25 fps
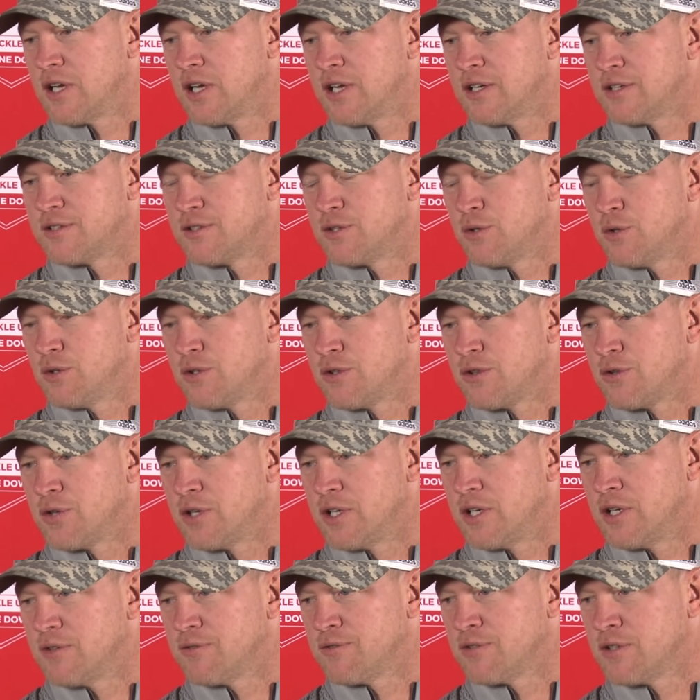He had two or
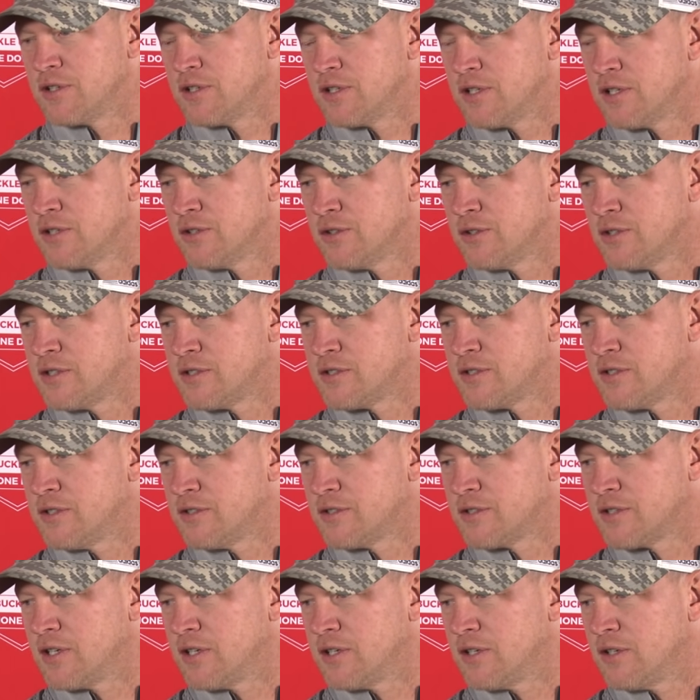three different
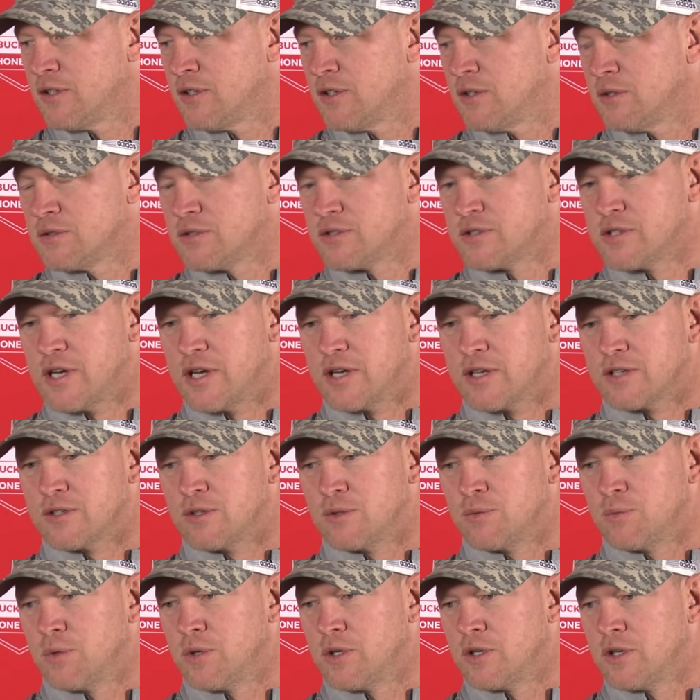illnesses kind of all stacked
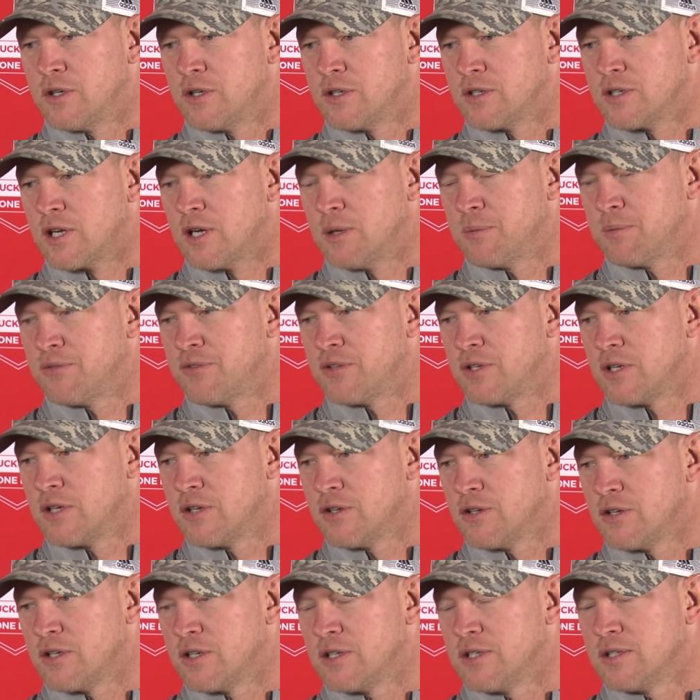on one on top of
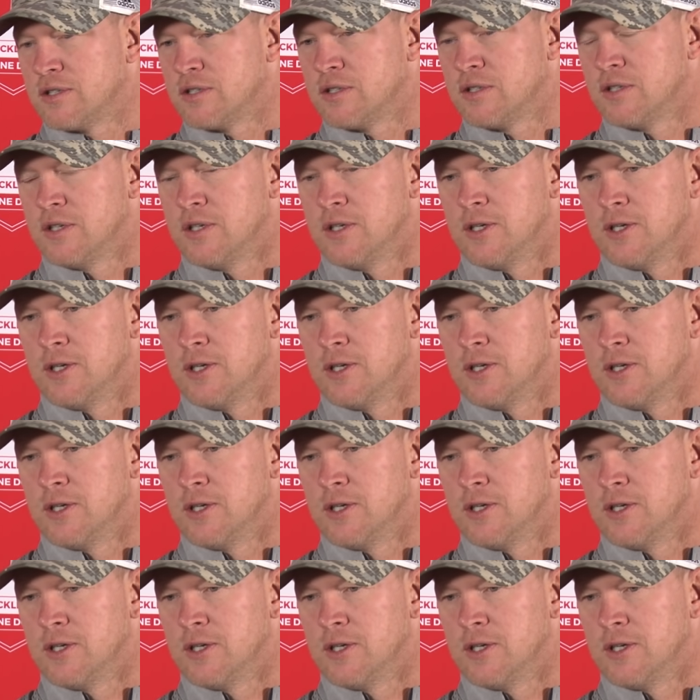another, and